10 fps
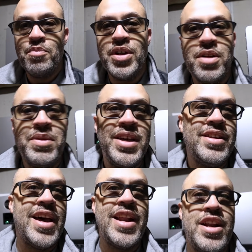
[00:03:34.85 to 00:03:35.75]
But to me,
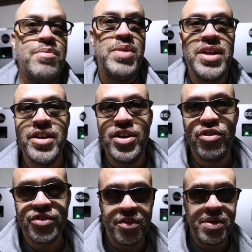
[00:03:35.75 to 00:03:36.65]
that ain't a big
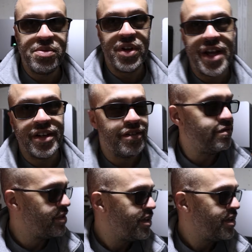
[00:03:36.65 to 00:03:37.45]
deal. Some people like to